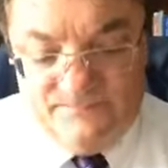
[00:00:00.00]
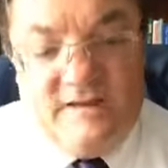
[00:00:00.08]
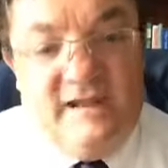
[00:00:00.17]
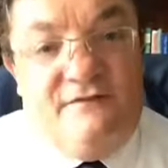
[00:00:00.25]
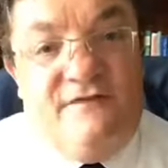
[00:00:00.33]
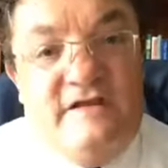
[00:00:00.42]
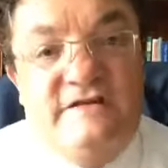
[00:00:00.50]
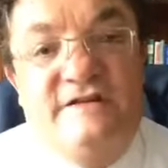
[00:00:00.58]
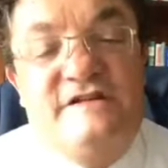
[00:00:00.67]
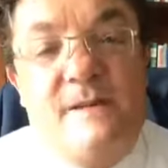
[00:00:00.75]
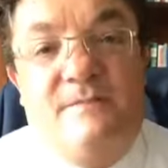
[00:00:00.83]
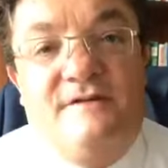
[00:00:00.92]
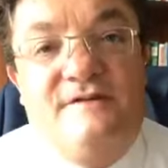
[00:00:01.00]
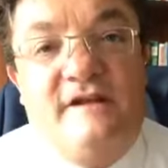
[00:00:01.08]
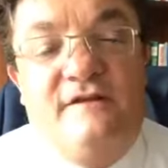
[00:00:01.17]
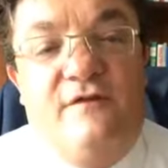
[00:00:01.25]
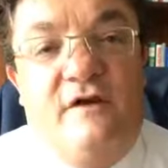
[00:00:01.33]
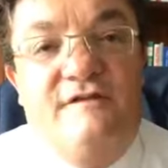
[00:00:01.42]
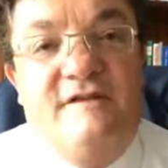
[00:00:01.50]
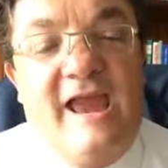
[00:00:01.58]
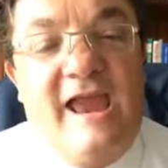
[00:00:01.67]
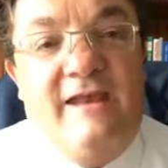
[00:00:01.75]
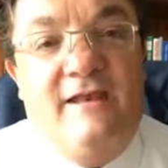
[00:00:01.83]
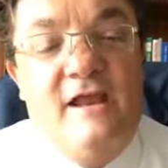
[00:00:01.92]
In Ephesians chapter 6 verse
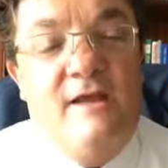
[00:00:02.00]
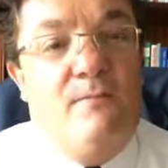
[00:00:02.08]
10,